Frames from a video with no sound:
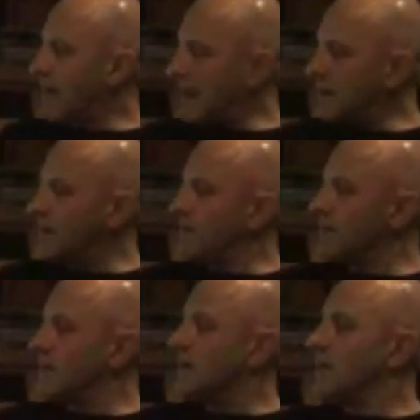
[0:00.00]
And
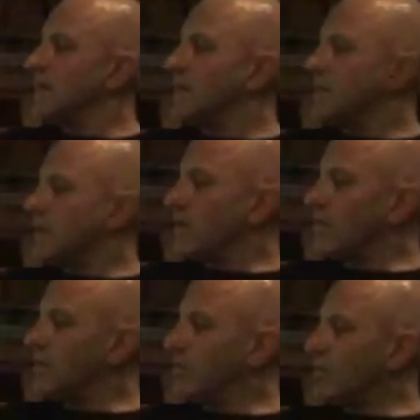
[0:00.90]
that all
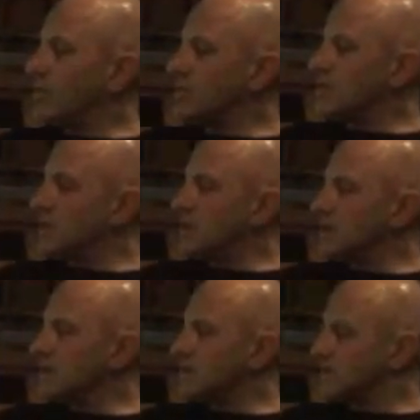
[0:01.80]
important dirt,
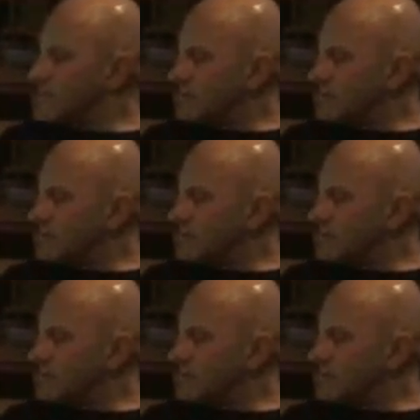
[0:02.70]
because